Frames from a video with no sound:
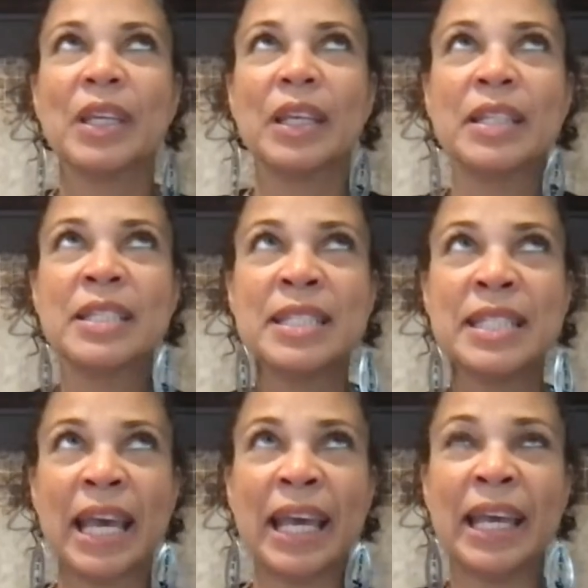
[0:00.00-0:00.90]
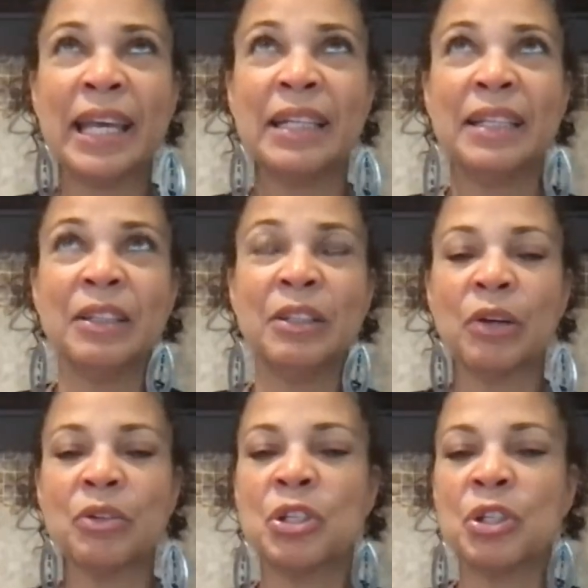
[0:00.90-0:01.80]
said,
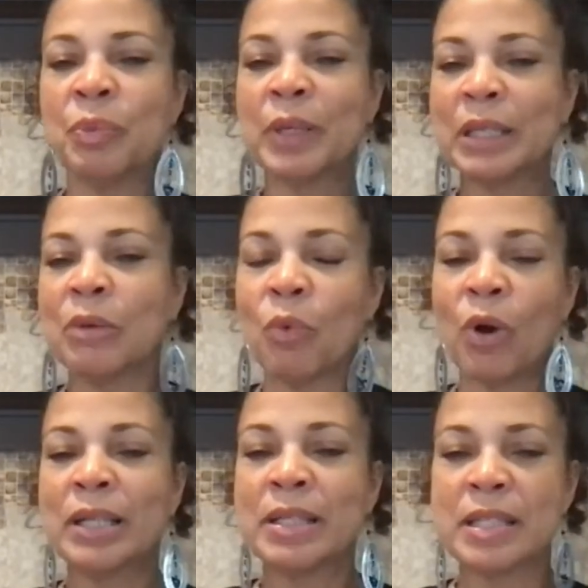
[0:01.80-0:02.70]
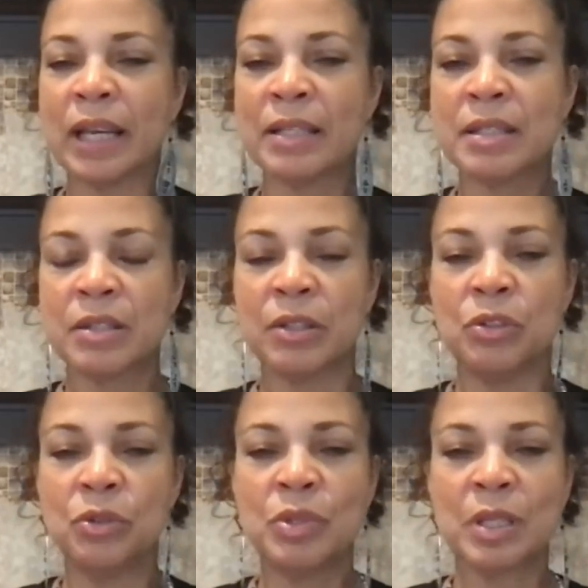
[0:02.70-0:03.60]
she really wants us to
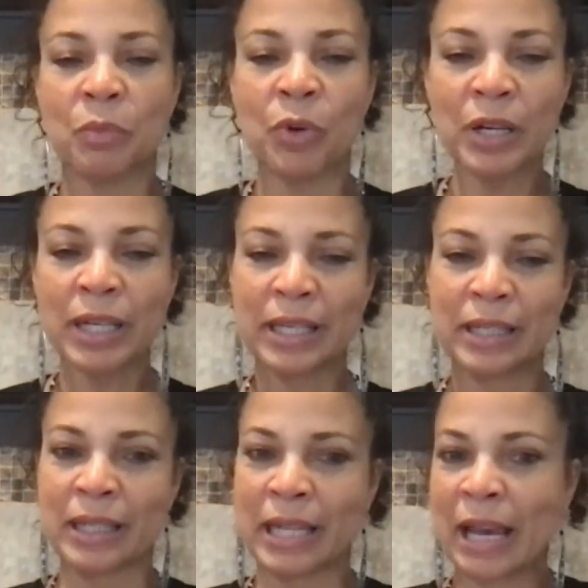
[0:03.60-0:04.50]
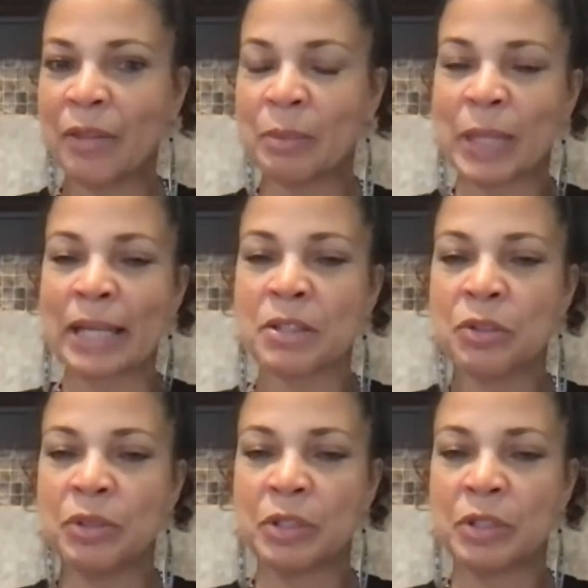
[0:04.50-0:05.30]
do some work. And now the Black Student